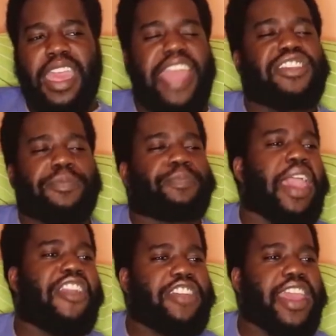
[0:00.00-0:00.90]
And you're
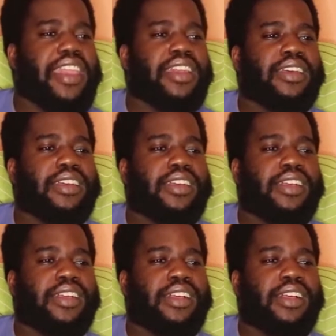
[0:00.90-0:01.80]
burying
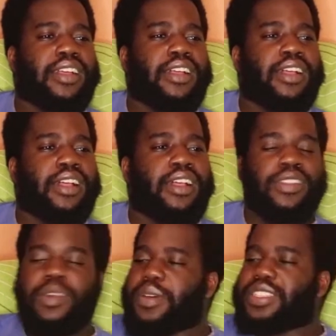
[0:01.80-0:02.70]

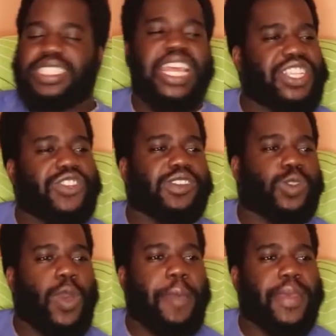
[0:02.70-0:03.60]
the most dangerous
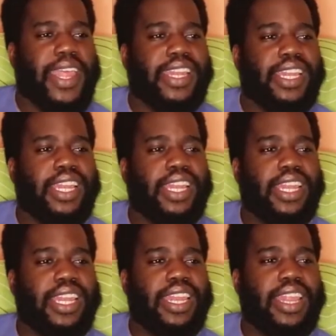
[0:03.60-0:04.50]
weapon
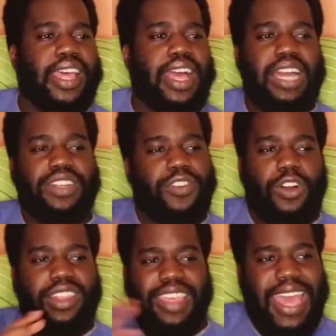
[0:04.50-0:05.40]
out of
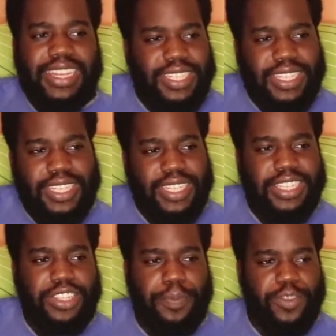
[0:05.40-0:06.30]
all of that.
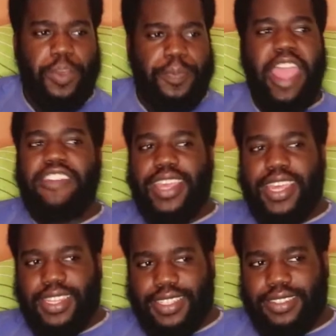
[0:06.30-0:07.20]
You're burying
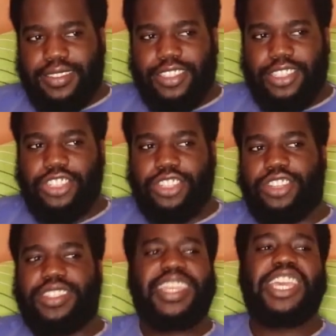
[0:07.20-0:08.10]
it.
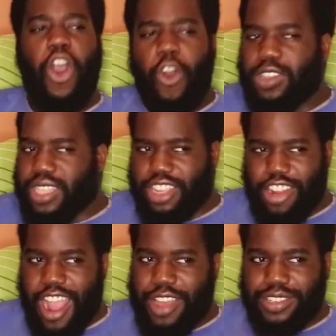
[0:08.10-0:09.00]
You're digging a hole in the
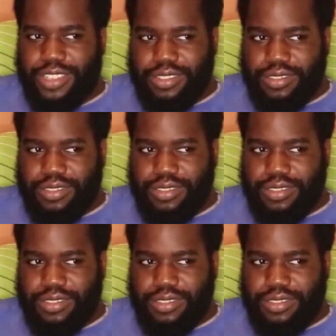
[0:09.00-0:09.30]
ground.